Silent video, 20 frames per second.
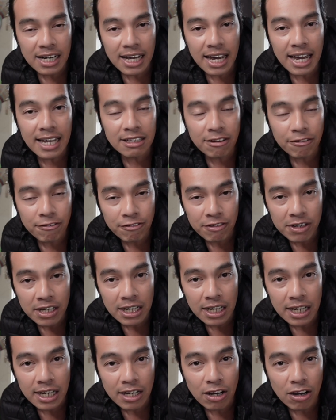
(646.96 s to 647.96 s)
and the
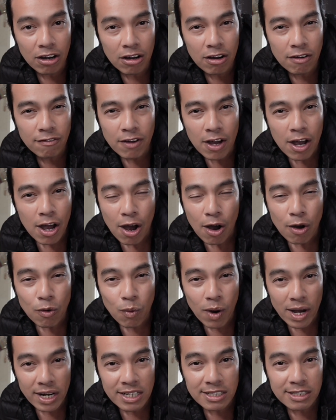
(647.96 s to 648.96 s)
feeling of
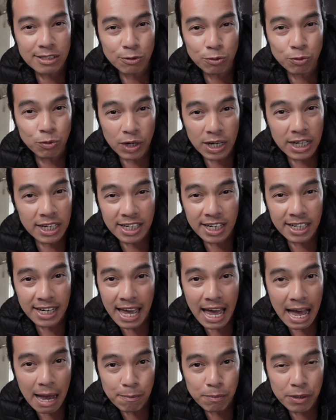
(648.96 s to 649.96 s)
what is really
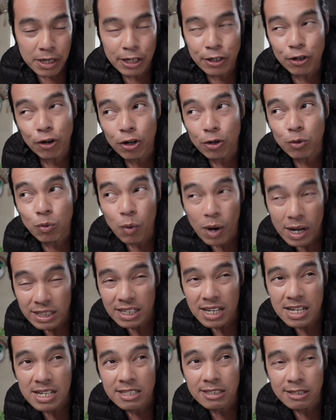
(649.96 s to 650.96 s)
gonna happen or what
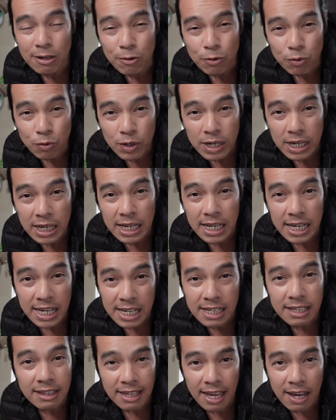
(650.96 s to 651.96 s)
is really
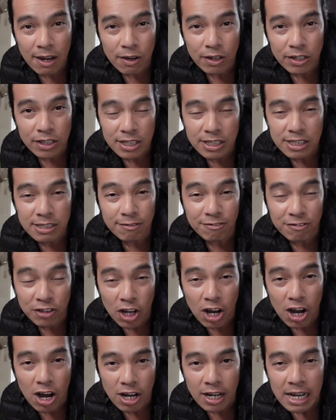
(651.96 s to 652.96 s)
in there in this
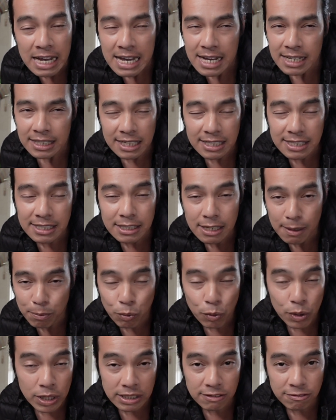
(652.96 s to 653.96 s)
vlog that
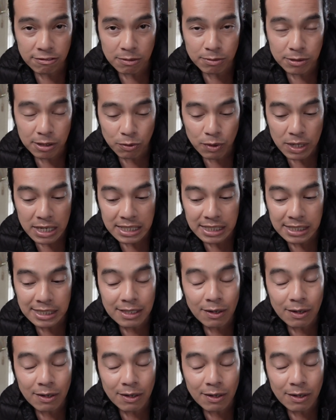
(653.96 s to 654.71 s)
separates from the rest.